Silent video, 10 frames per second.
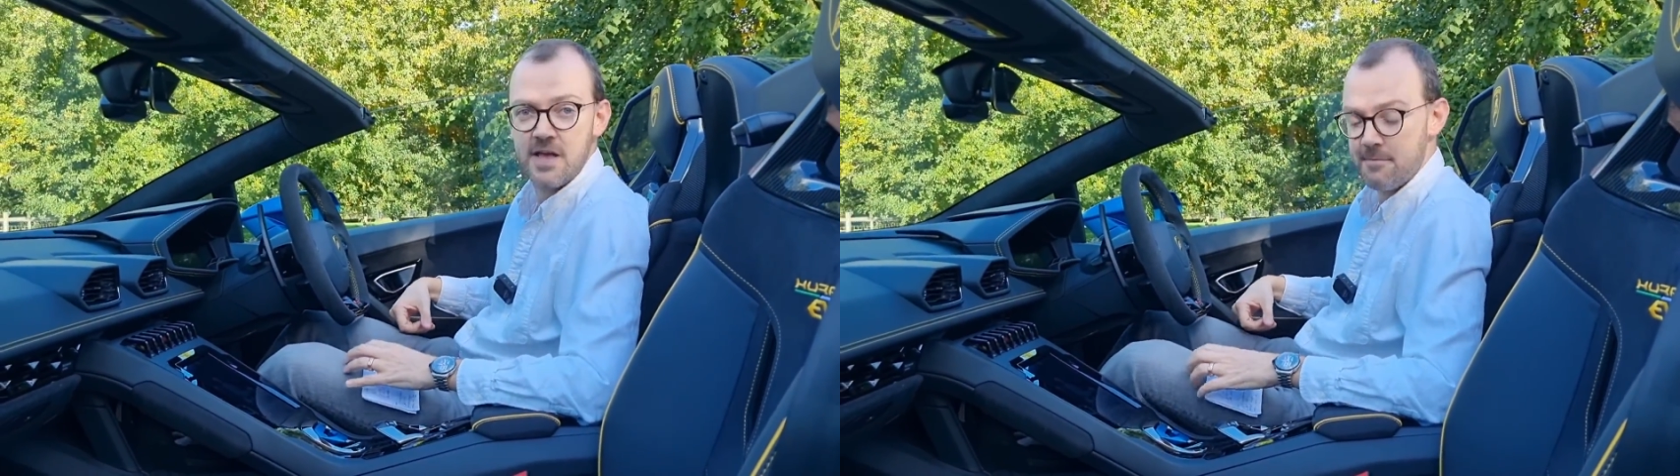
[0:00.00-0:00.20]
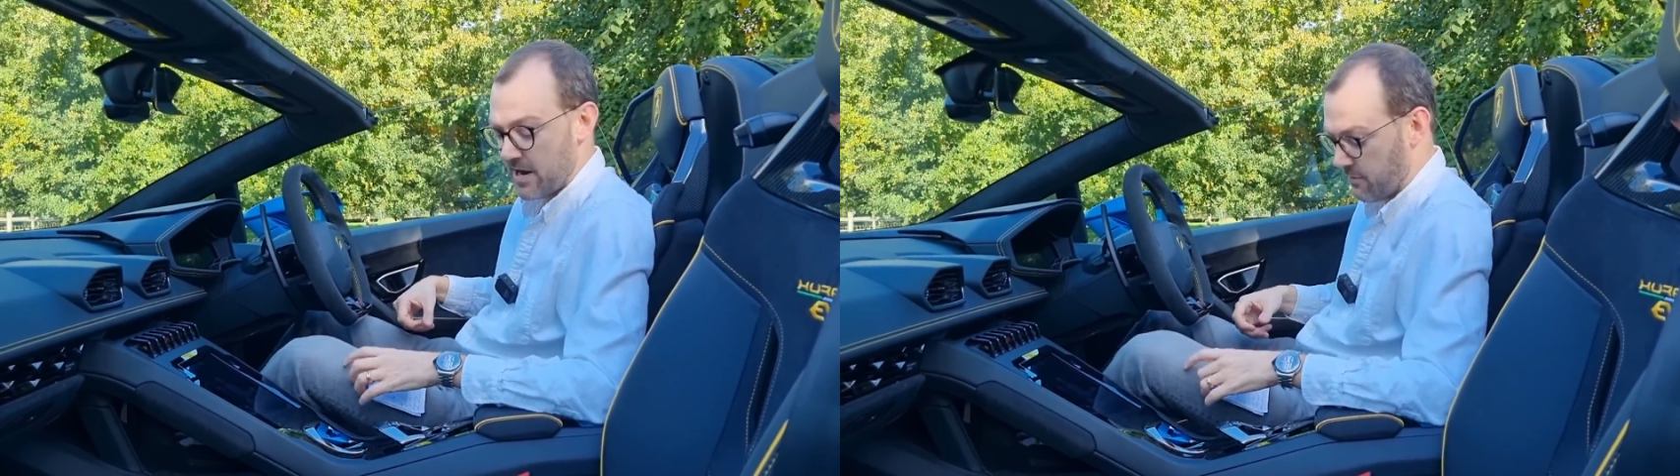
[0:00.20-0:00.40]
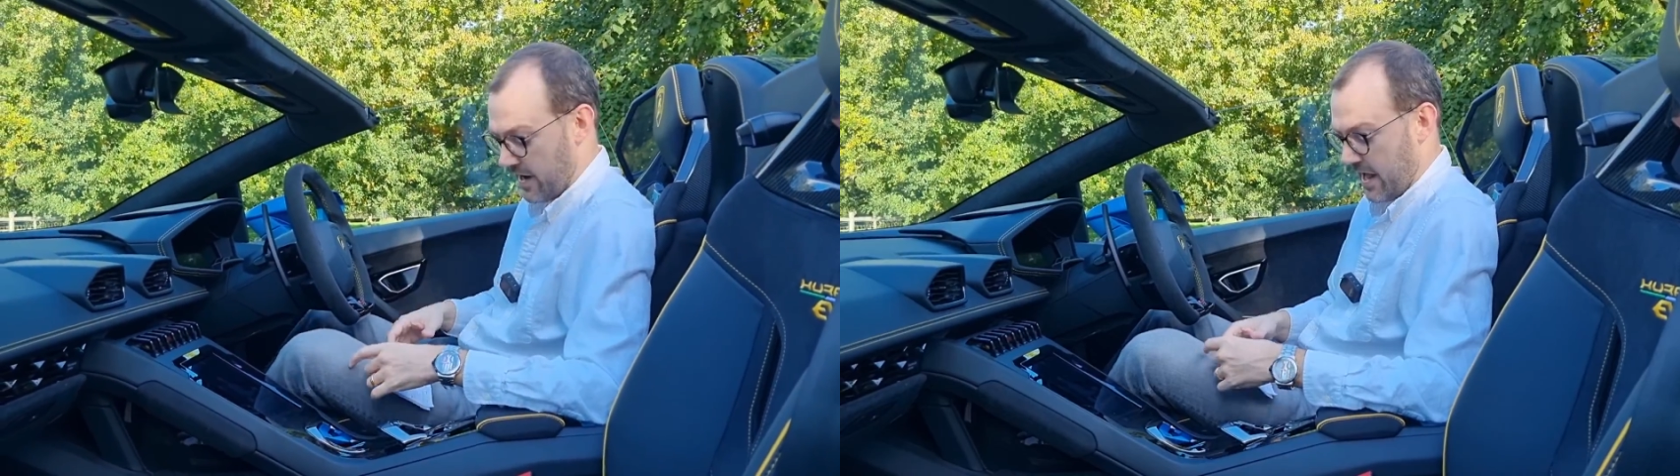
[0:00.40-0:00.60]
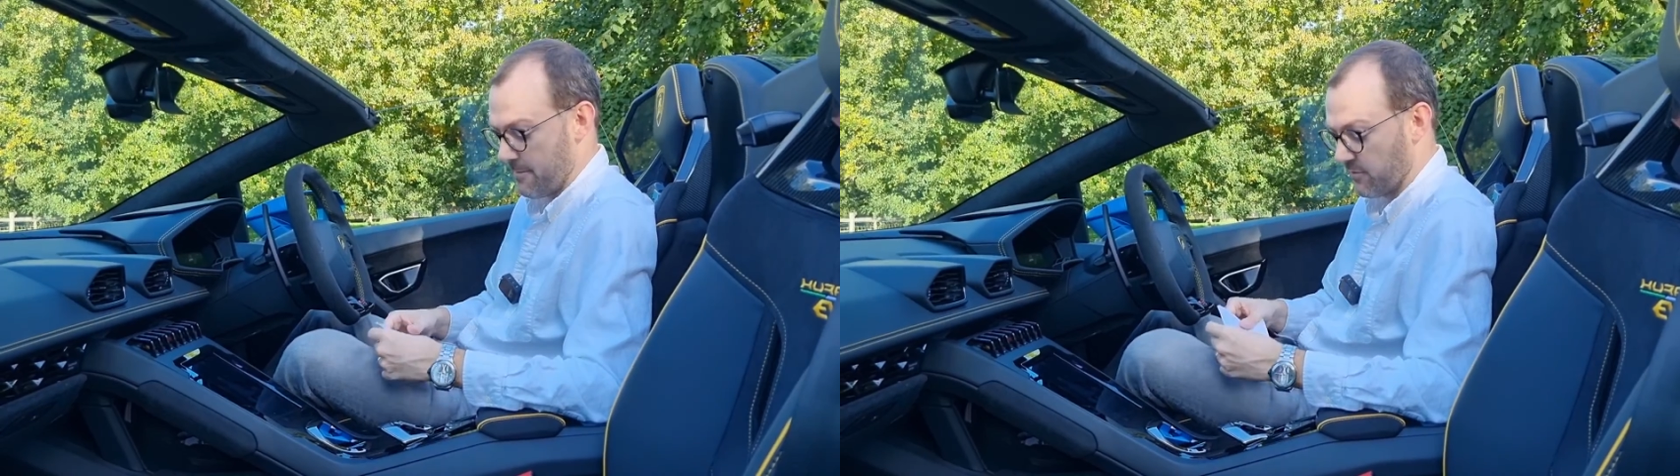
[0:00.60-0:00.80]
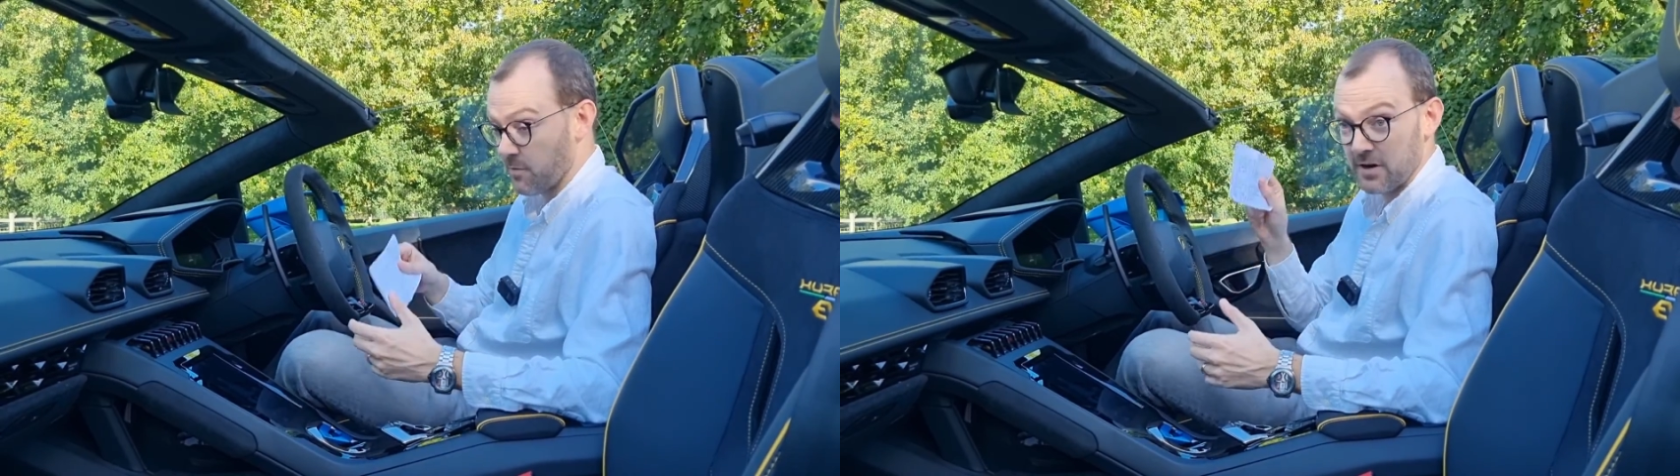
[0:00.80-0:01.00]
But anyway,
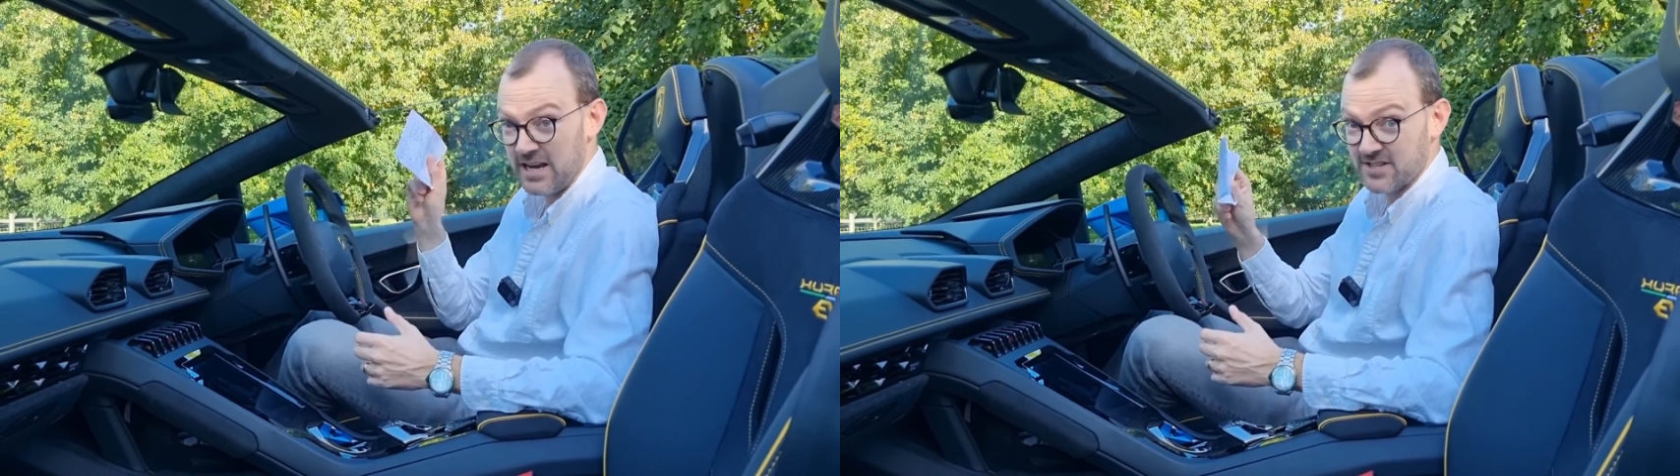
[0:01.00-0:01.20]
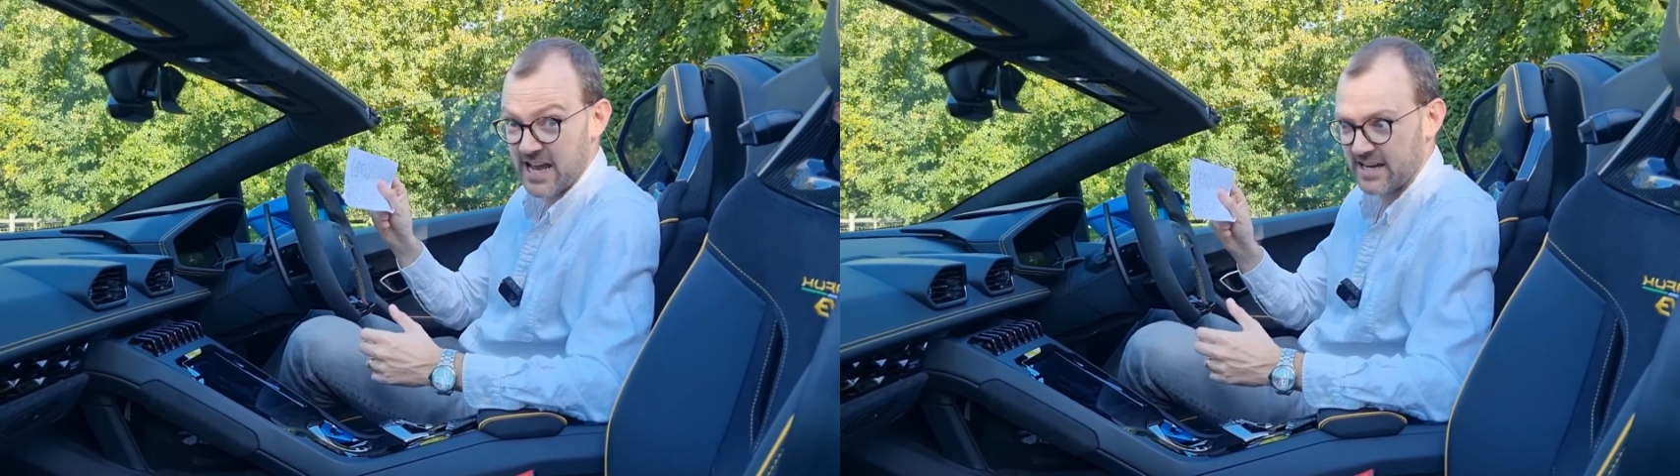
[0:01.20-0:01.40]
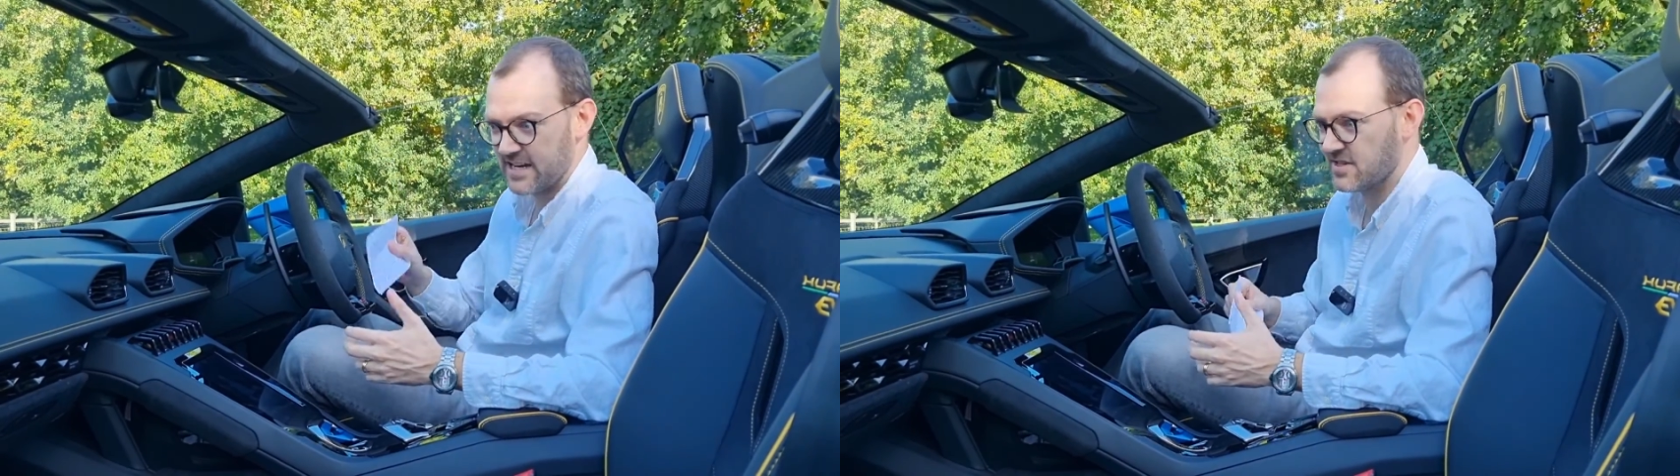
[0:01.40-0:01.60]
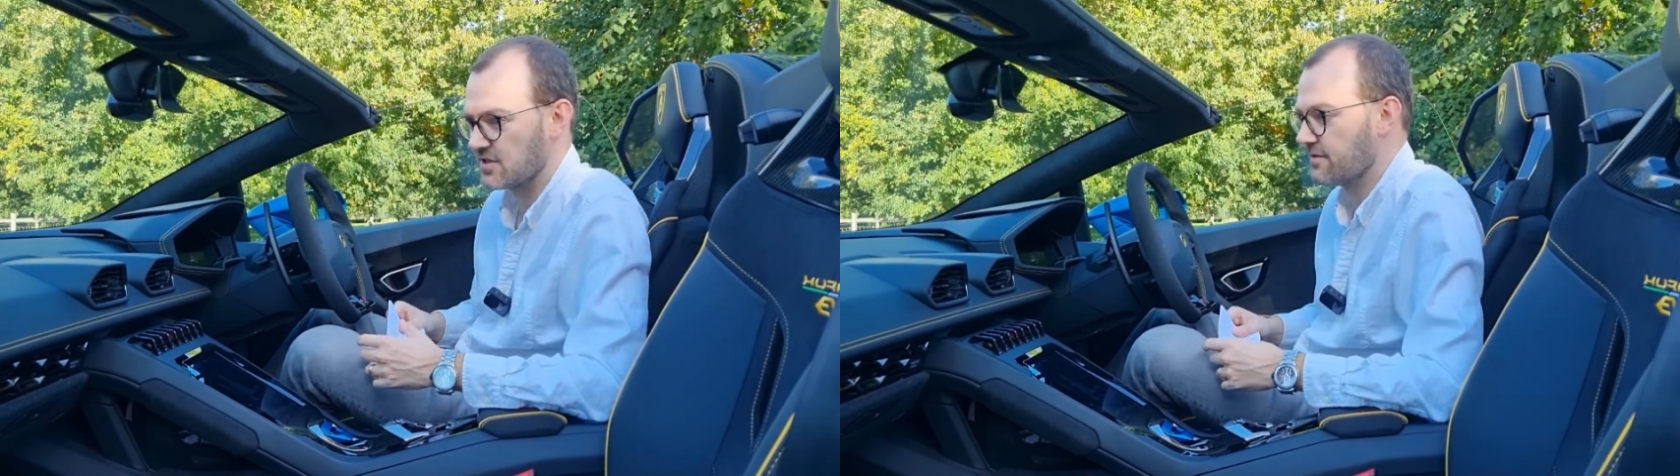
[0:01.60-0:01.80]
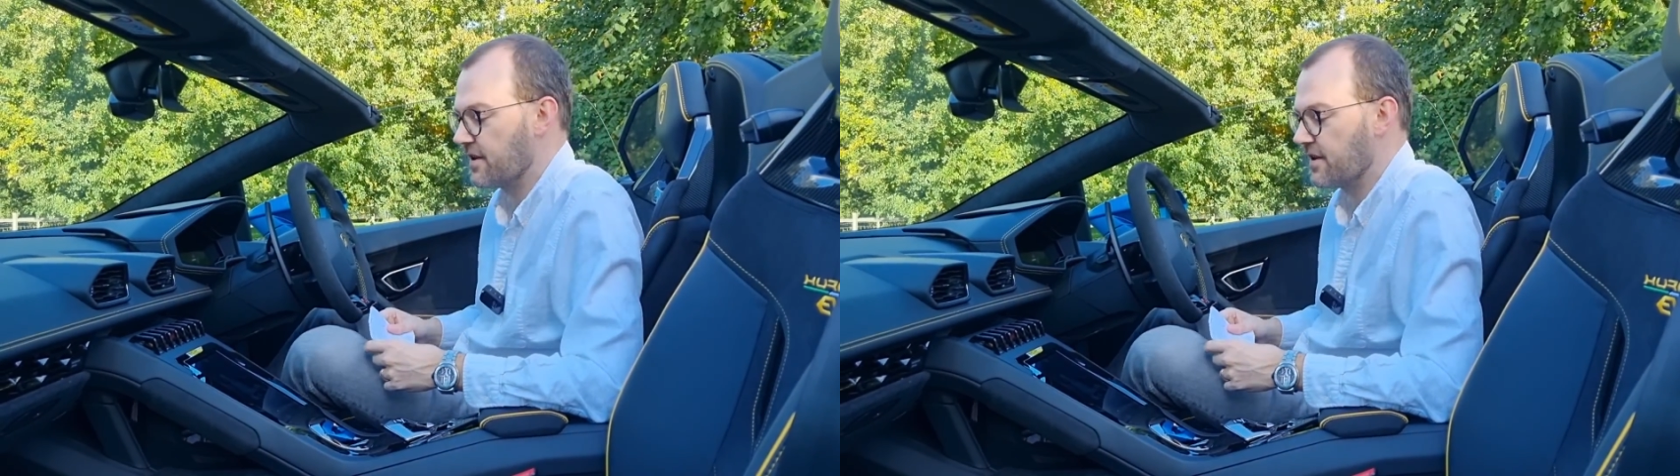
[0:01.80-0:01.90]
I've got my list handy because there's a